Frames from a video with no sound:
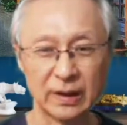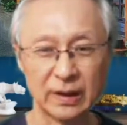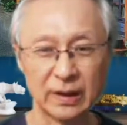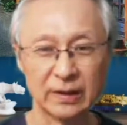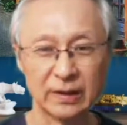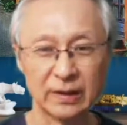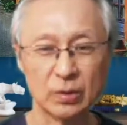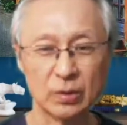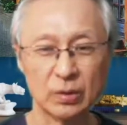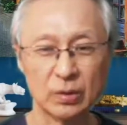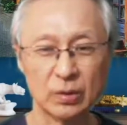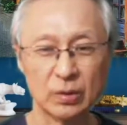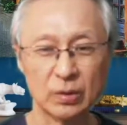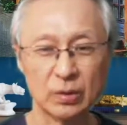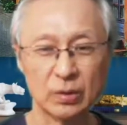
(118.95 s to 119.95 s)
acnes
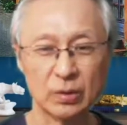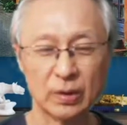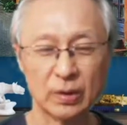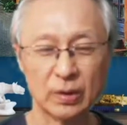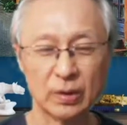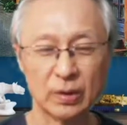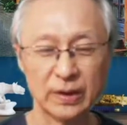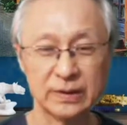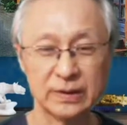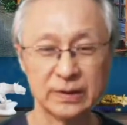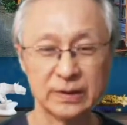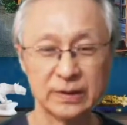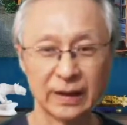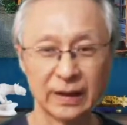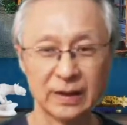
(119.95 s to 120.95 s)
bacteria.
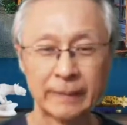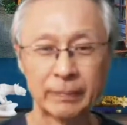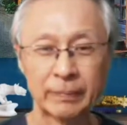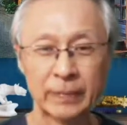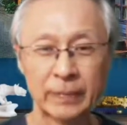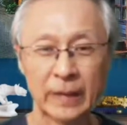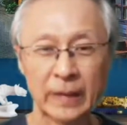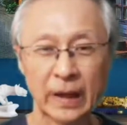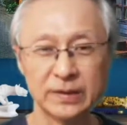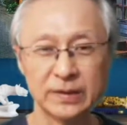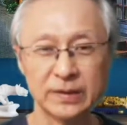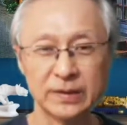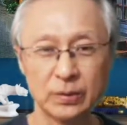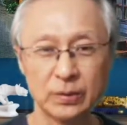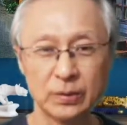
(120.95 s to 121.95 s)
This is unique
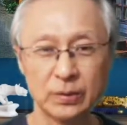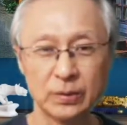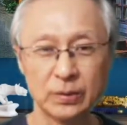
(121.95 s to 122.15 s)
because we